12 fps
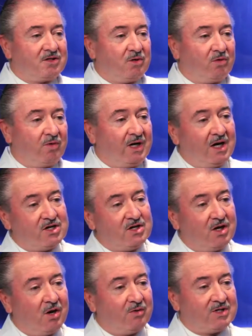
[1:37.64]
so the
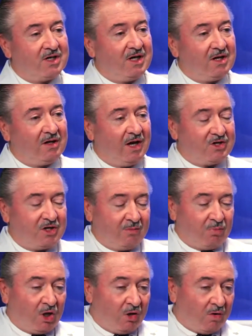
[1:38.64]
radiation goes in, it'll actually
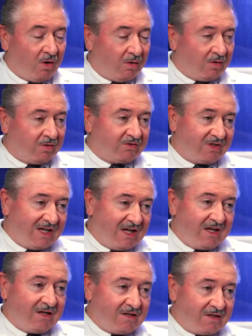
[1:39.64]
blow holes
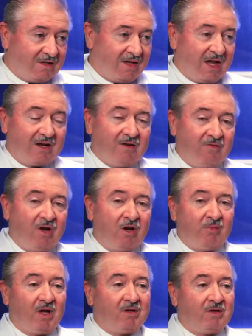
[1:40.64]
in that
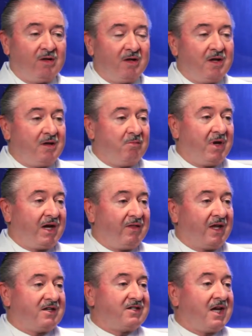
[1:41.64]
conveyor belt,
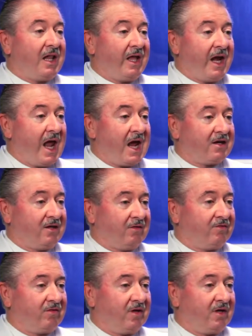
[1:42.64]
making that cell inactive.